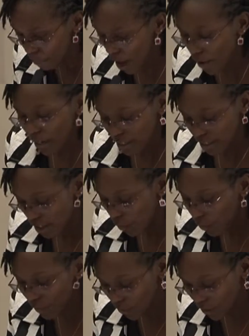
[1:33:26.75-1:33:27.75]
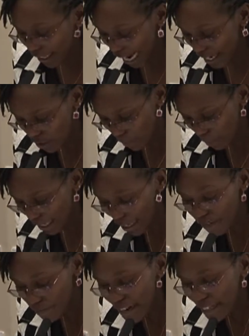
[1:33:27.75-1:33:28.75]
Okay, so with regard to
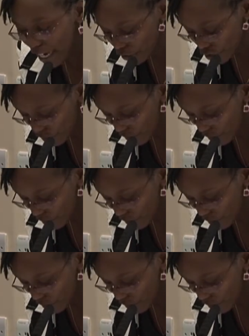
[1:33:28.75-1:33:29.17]
making financial